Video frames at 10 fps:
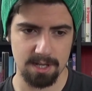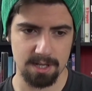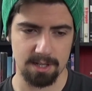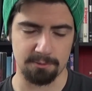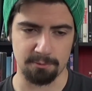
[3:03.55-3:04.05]

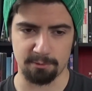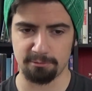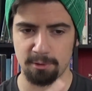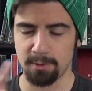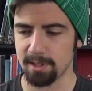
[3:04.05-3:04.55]
gets
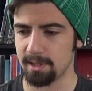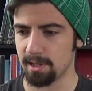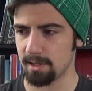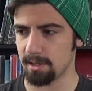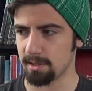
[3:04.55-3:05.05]
recruited
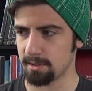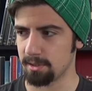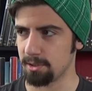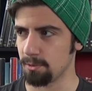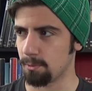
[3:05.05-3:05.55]
to
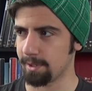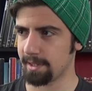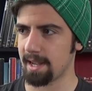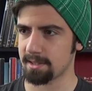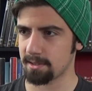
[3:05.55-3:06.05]
do one
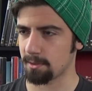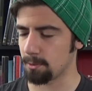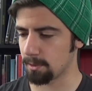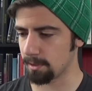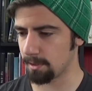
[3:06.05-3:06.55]
last
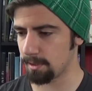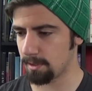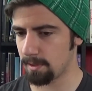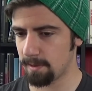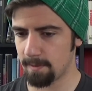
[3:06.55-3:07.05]
score
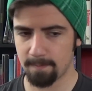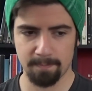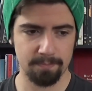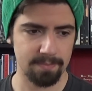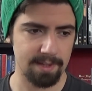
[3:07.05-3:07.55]

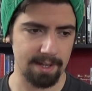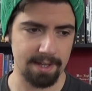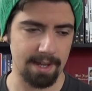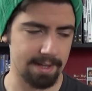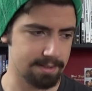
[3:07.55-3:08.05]
that
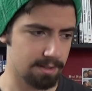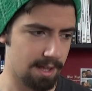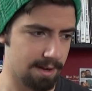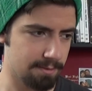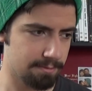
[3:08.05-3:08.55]
he has a
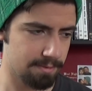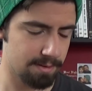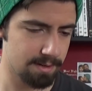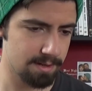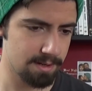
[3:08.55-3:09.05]
lot of
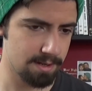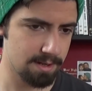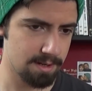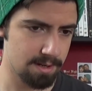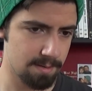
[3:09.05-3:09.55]

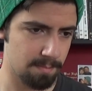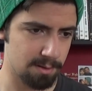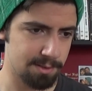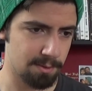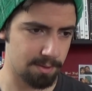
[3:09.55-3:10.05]

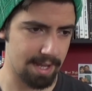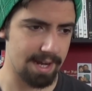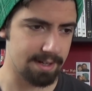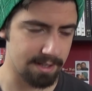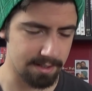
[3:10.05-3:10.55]
personal
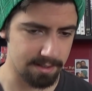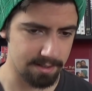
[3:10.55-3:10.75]
gain in.